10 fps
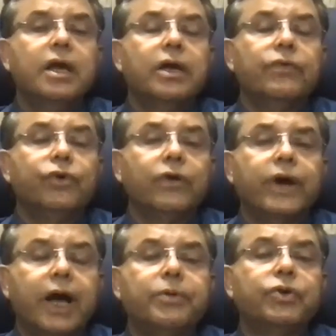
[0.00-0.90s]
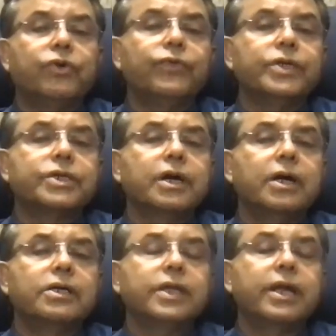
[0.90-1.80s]
If you have a hypertrophic
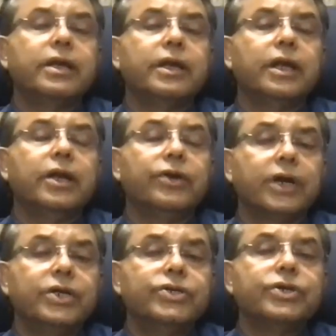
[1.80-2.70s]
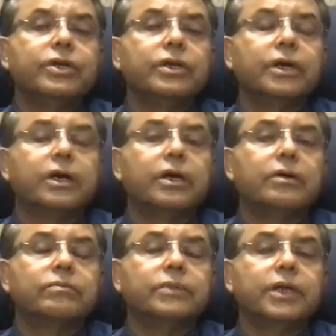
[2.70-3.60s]
scar, then
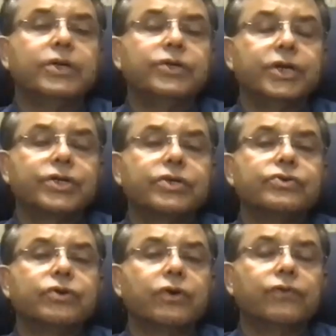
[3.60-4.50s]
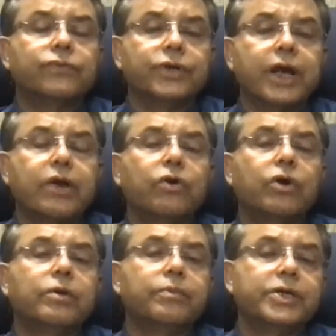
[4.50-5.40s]
intralesional injections of
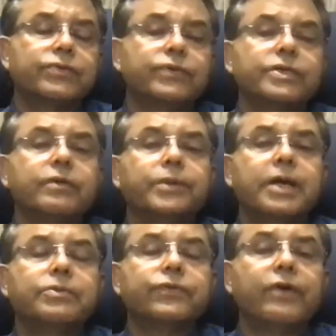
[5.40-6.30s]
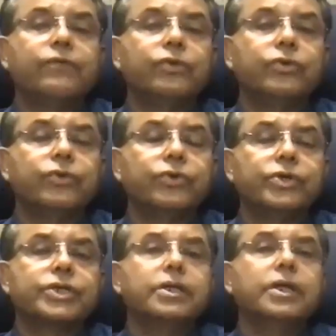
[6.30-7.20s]
tricot mixed with sometimes
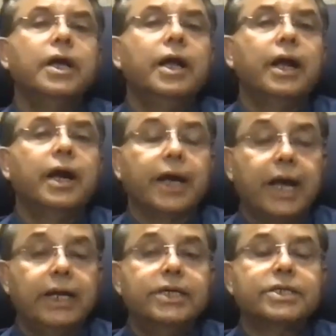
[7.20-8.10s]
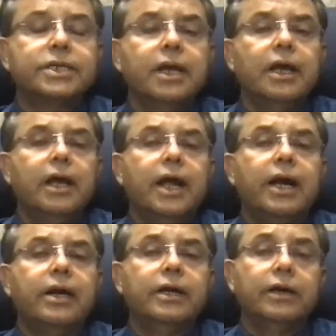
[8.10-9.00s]
5-fluorouracil and Hylas.
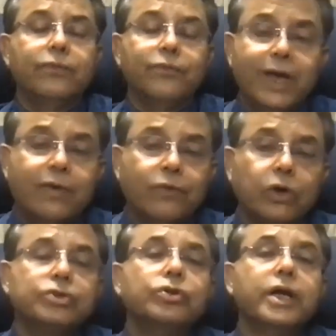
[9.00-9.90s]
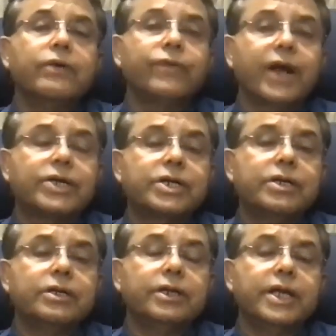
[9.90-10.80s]
And we have also done
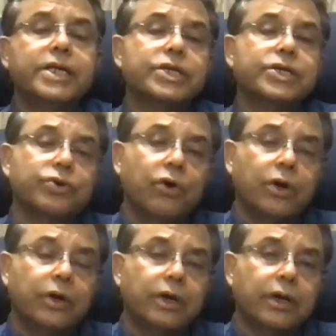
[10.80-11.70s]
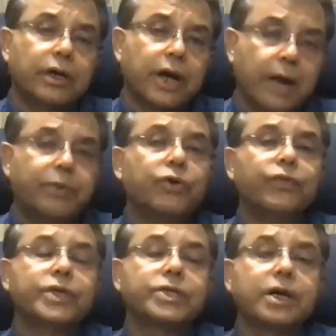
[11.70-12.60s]
fractional lasers on
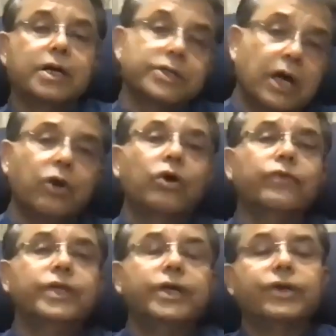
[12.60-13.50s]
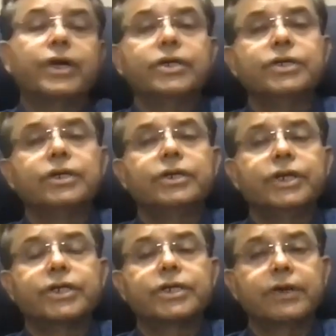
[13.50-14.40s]
hypertrophic scars along with intralesional
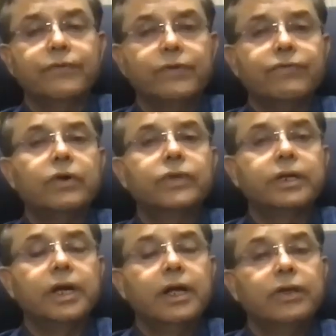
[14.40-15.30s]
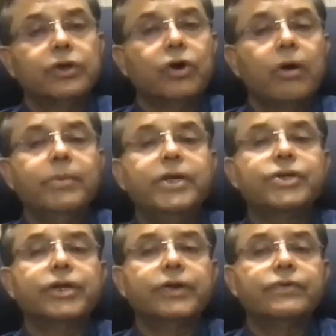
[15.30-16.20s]
injections, and we found that the
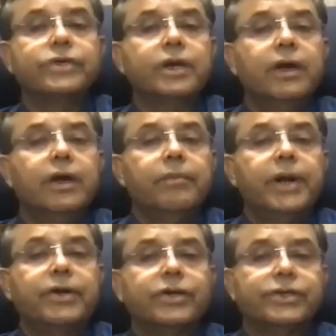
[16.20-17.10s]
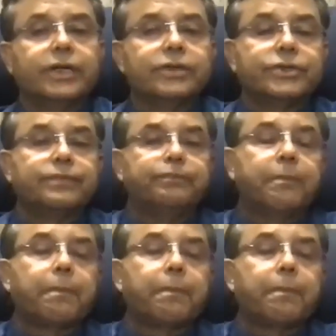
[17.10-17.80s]
combination gives better results.